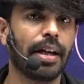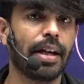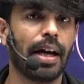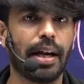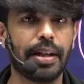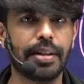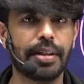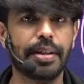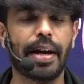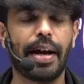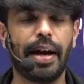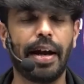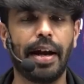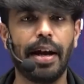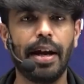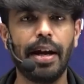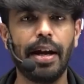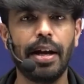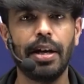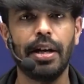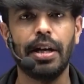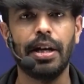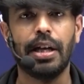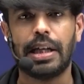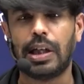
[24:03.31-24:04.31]
Andre
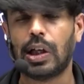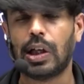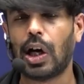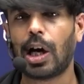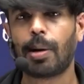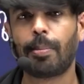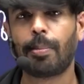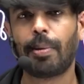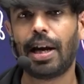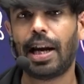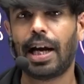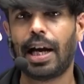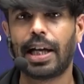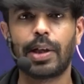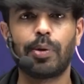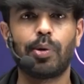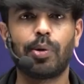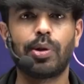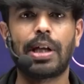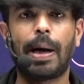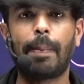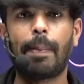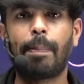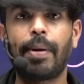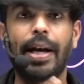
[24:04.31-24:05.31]
normal agi
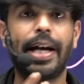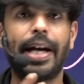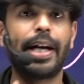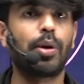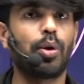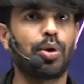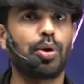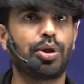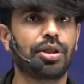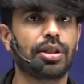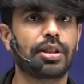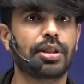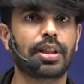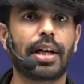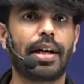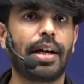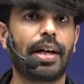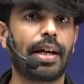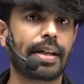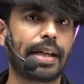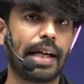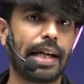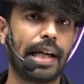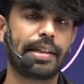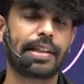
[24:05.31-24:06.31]
ond applied questions kalna
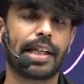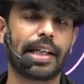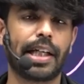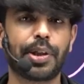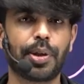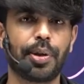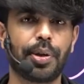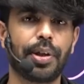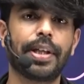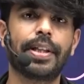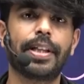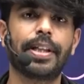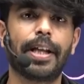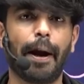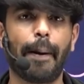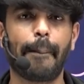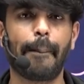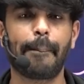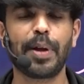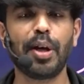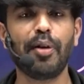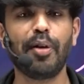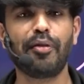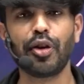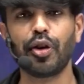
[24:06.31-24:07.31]
kelta idru hinde.
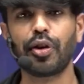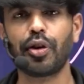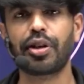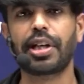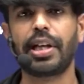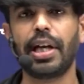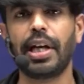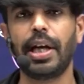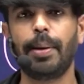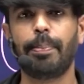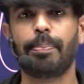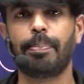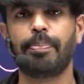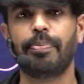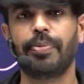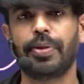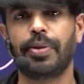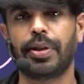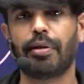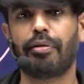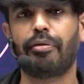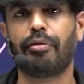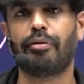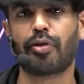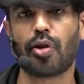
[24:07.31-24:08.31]
If you keep
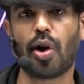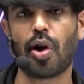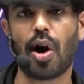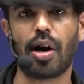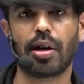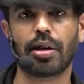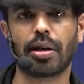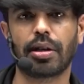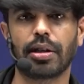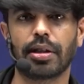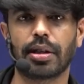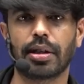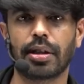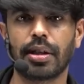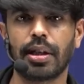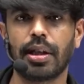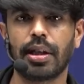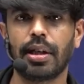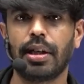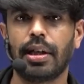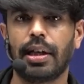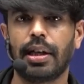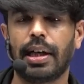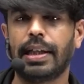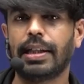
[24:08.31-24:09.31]
the frog
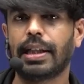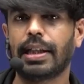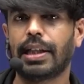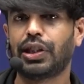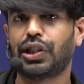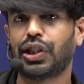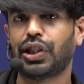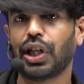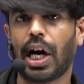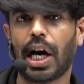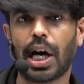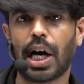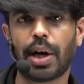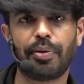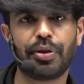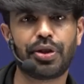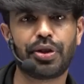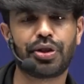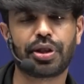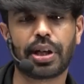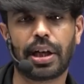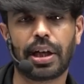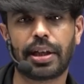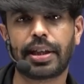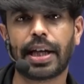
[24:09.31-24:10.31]
in the jar
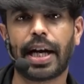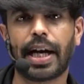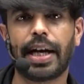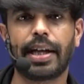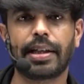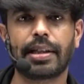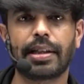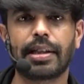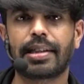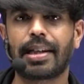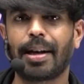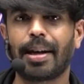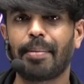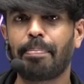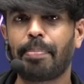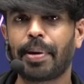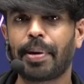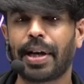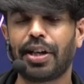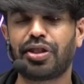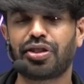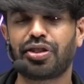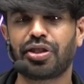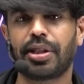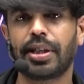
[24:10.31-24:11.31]
which containing the
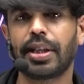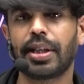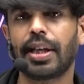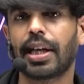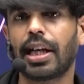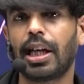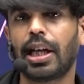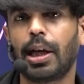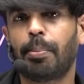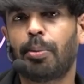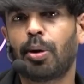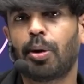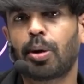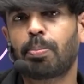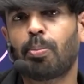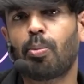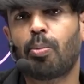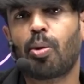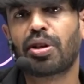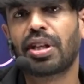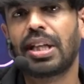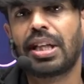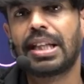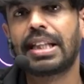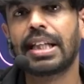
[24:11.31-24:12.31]
temperature nearly about
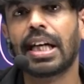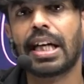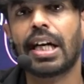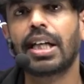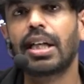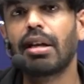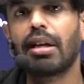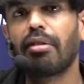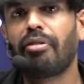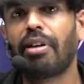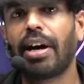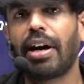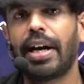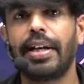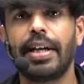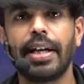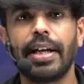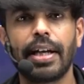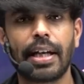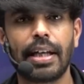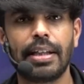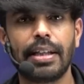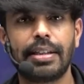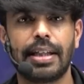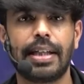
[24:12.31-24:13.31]
more than 35
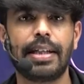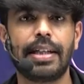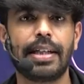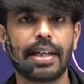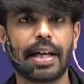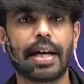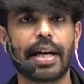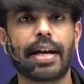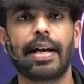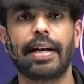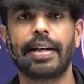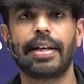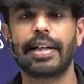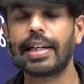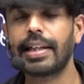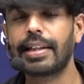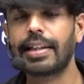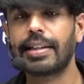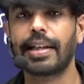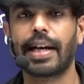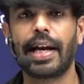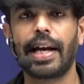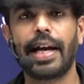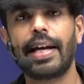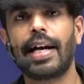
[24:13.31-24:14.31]
degrees centigrade,
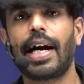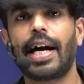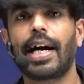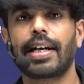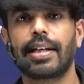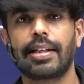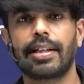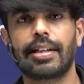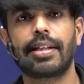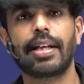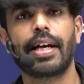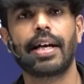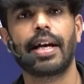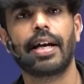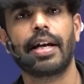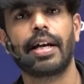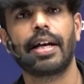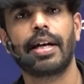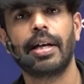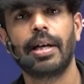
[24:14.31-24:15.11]
idre enagutte?